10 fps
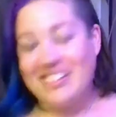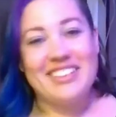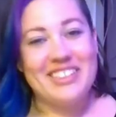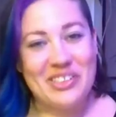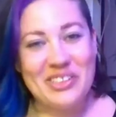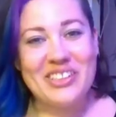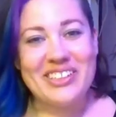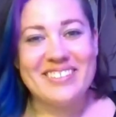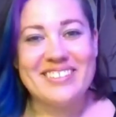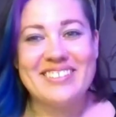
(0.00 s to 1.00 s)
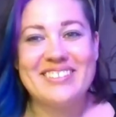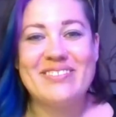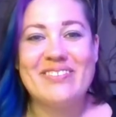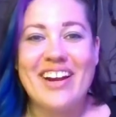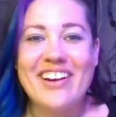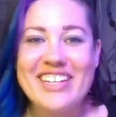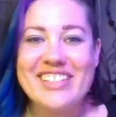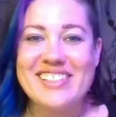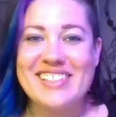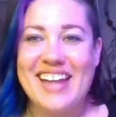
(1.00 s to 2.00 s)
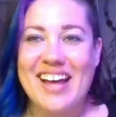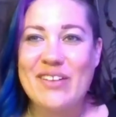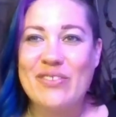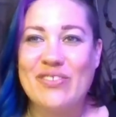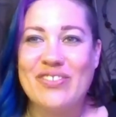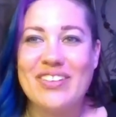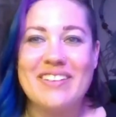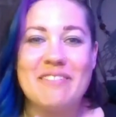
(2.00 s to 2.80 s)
Cool. Very good stuff.